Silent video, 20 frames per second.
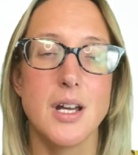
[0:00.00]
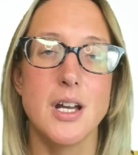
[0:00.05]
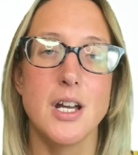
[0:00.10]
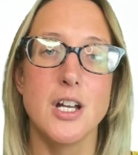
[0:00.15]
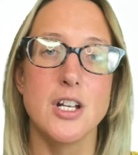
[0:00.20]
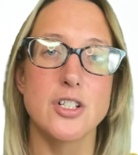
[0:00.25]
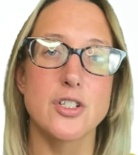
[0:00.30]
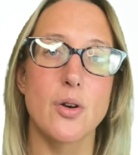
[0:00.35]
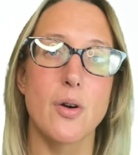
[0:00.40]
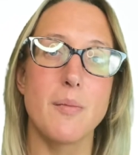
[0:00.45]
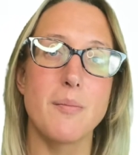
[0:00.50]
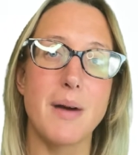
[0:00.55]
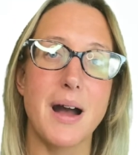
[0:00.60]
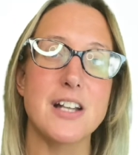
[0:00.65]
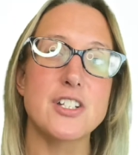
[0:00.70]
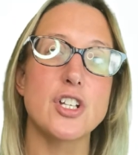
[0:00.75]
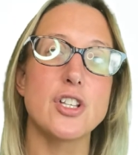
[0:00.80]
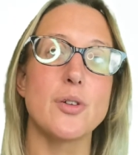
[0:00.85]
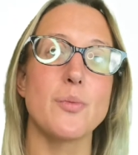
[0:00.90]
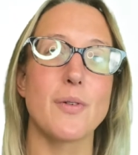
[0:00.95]
So
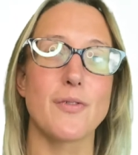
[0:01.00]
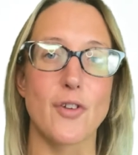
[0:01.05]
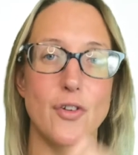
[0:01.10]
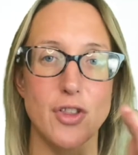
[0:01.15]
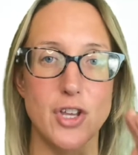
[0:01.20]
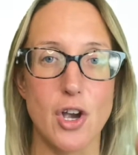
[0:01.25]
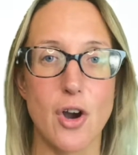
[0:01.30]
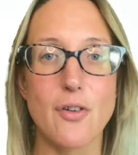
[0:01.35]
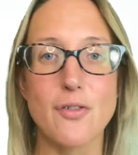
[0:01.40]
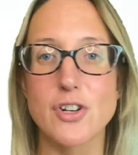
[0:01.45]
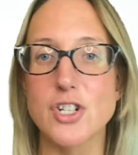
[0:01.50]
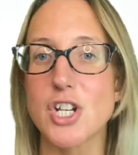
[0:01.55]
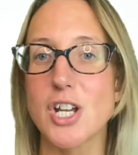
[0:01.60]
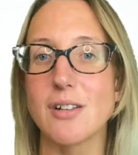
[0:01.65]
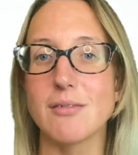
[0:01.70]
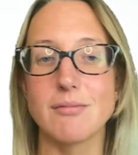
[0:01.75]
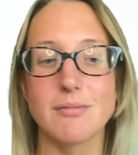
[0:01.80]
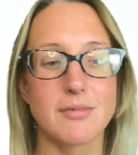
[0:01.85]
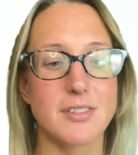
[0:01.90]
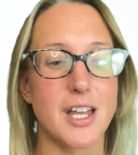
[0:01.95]
imagine that we've got the
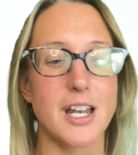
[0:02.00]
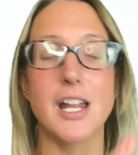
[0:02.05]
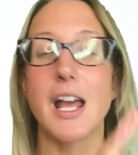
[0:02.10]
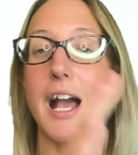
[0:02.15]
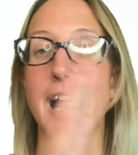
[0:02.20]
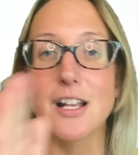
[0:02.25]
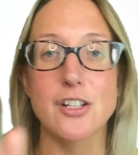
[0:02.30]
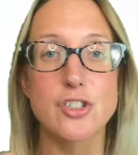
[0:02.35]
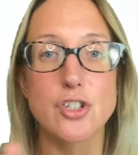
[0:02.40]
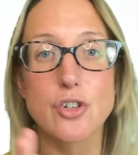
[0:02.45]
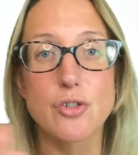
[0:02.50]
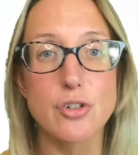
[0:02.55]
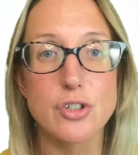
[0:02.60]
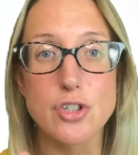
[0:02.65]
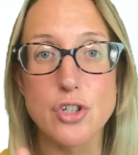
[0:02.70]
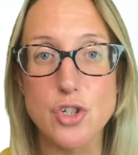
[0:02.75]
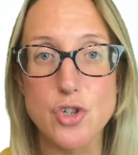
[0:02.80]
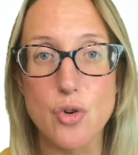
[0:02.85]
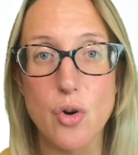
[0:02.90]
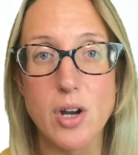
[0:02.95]
origin, then it has to cross a
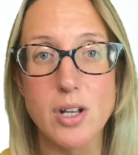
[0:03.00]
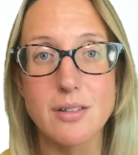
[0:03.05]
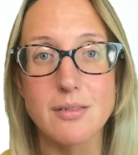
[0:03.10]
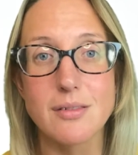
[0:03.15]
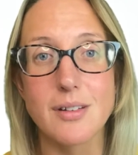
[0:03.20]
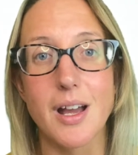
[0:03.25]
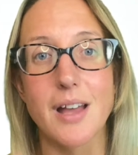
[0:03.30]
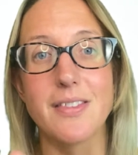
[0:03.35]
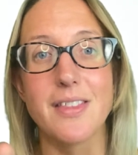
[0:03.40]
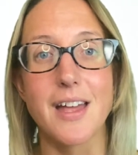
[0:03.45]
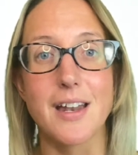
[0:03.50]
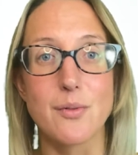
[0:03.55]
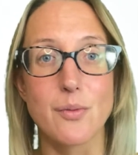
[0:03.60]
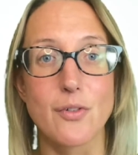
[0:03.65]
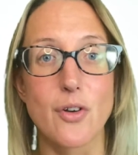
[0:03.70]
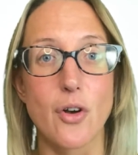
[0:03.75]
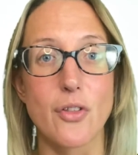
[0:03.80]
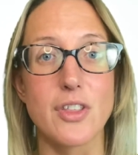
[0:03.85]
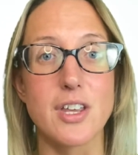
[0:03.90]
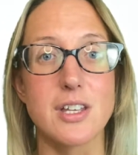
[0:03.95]
joint, and then we've
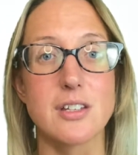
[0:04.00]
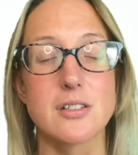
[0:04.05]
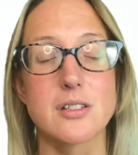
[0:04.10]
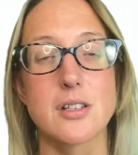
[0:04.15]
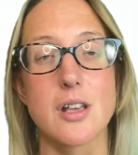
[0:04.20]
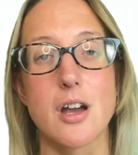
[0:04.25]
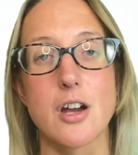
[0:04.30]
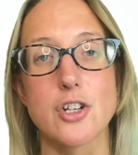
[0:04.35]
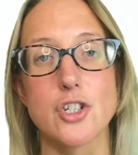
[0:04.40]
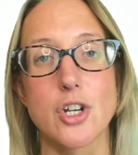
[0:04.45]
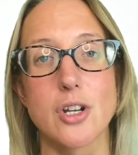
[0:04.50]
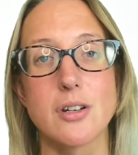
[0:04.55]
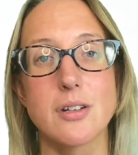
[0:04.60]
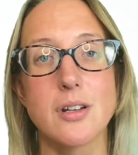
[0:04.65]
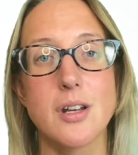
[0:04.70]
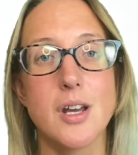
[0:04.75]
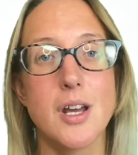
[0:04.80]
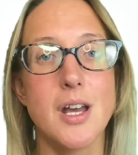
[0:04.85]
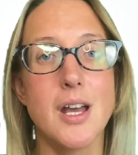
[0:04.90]
got the insertion.